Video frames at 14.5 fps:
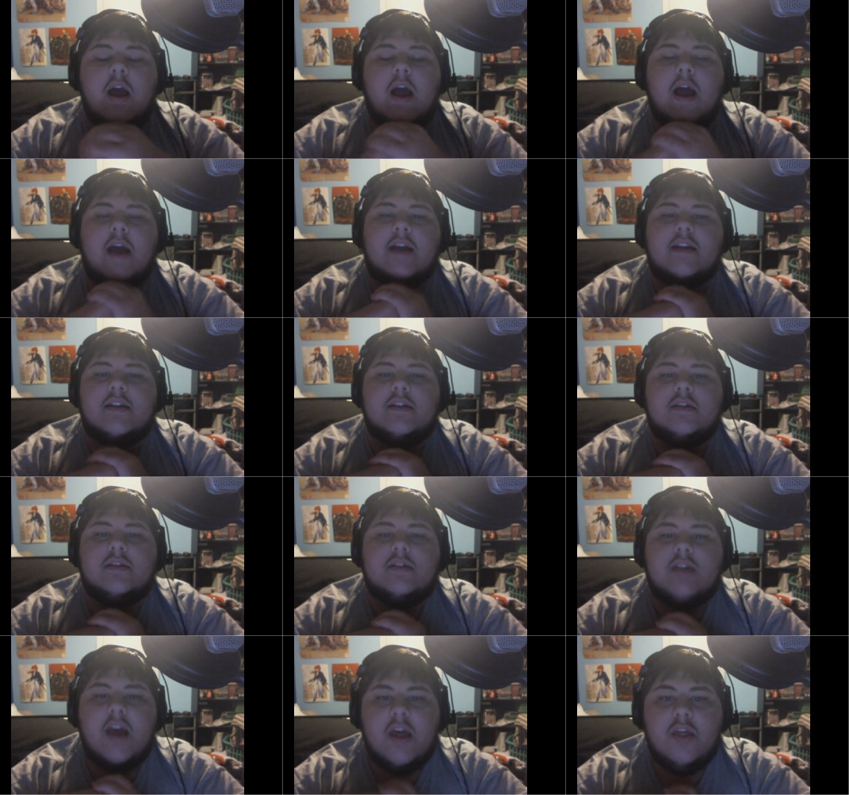at
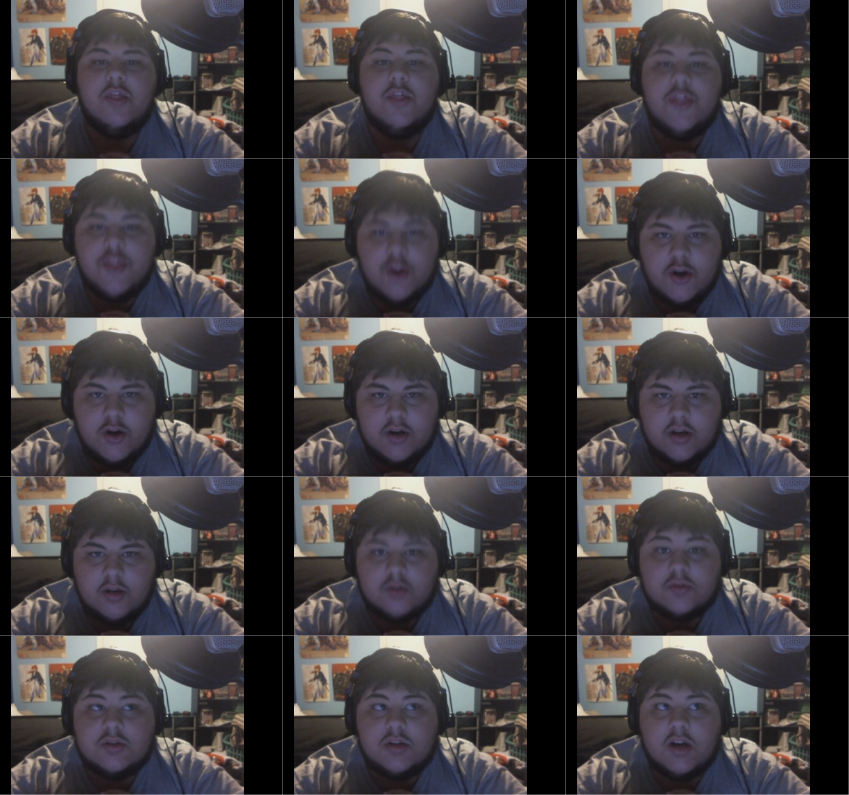10.30,
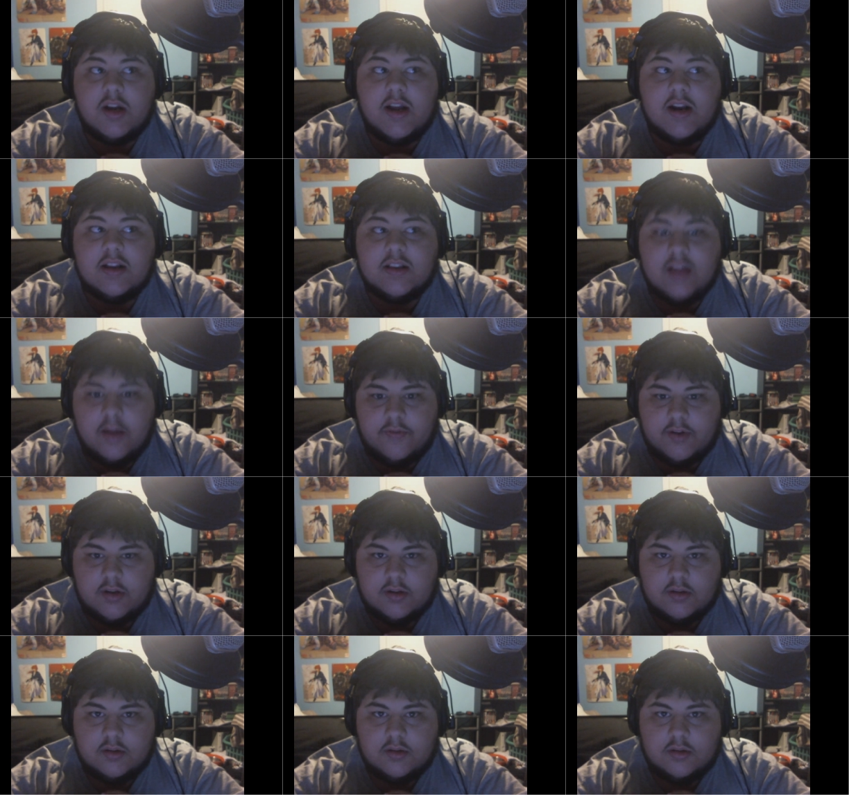no, starting at
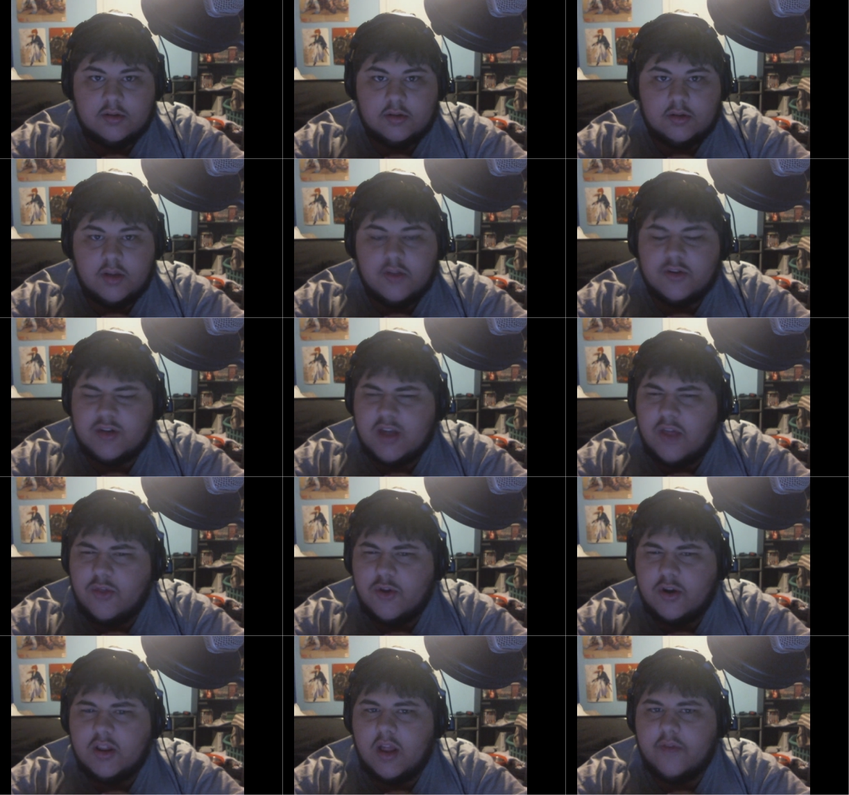11, either
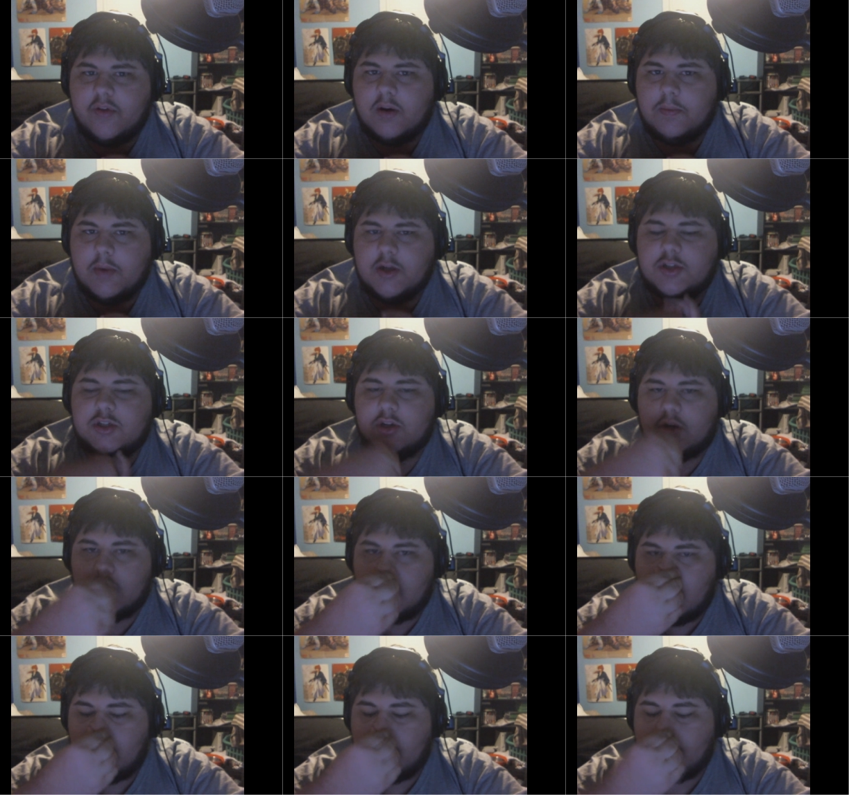10.30, 11, I'm not
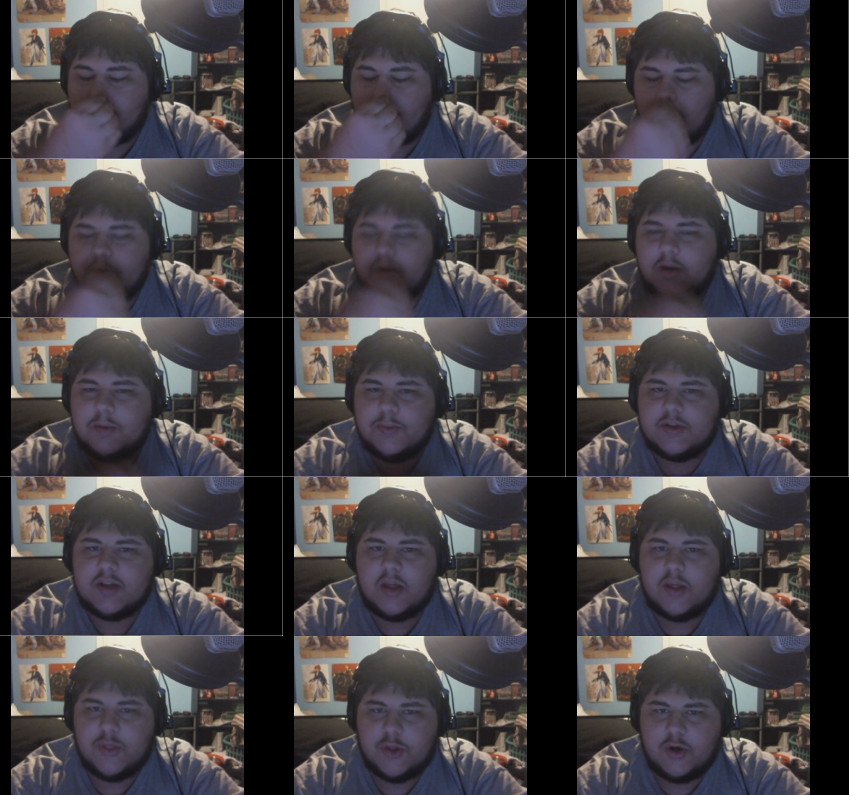sure. I'm probably going to put
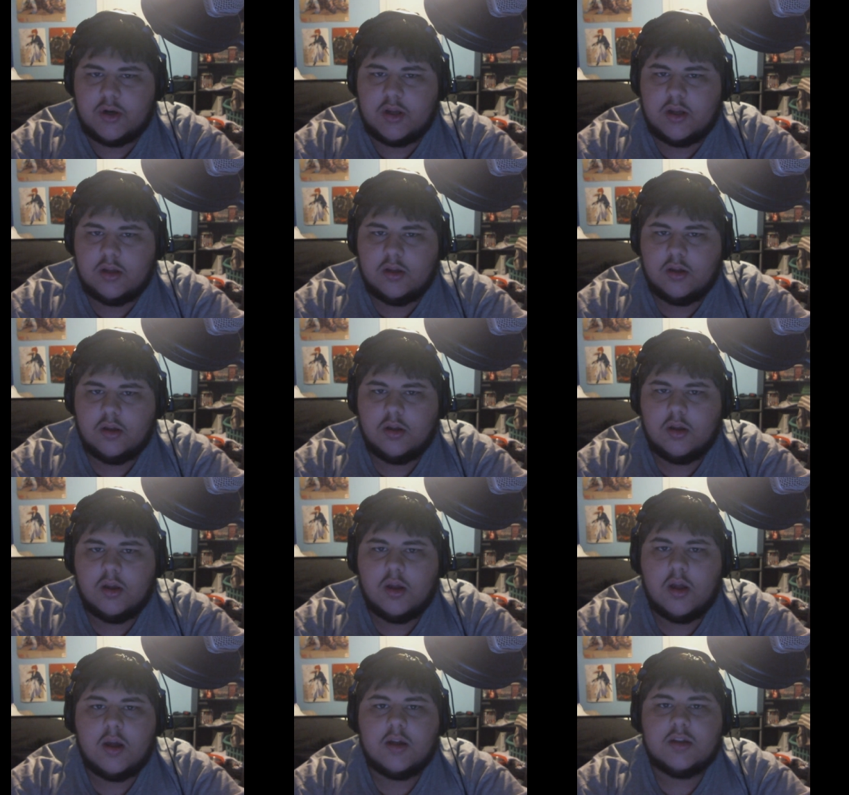10.30
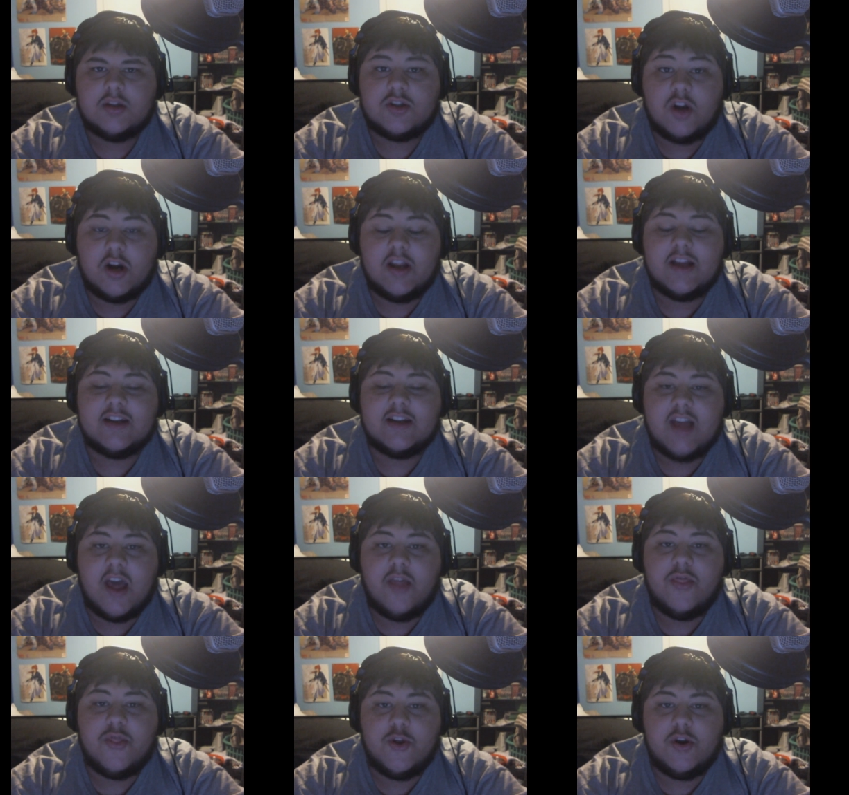starting at
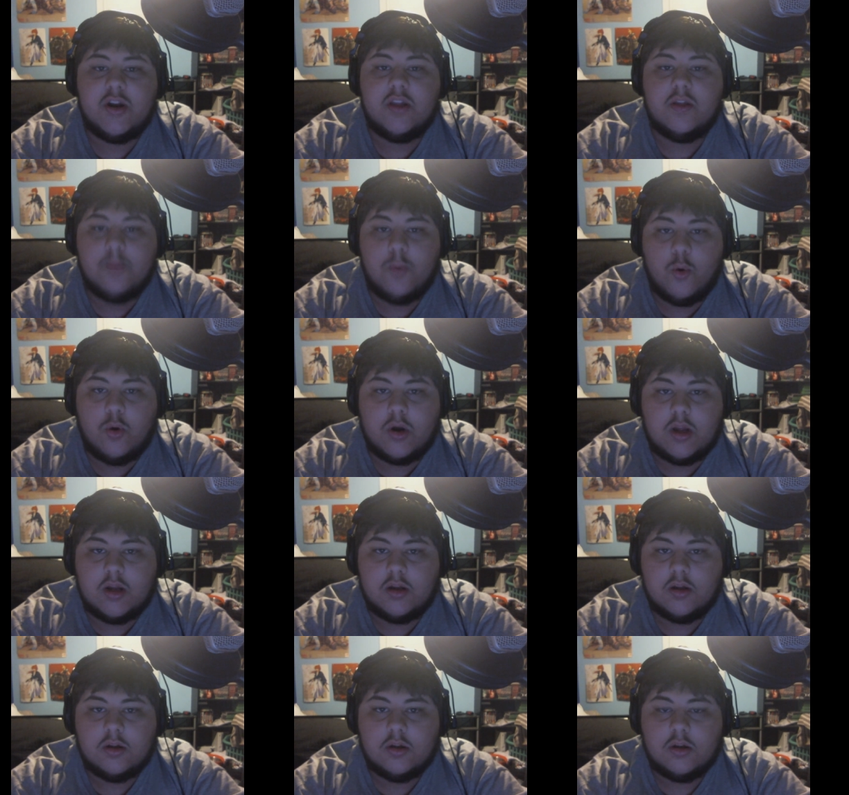10:30 in the
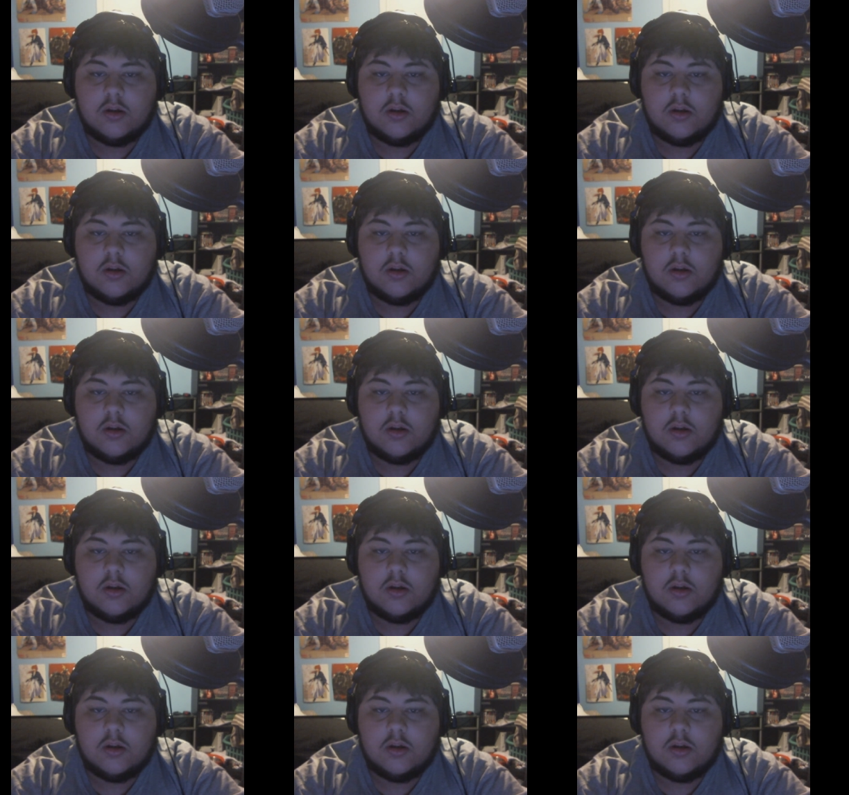morning.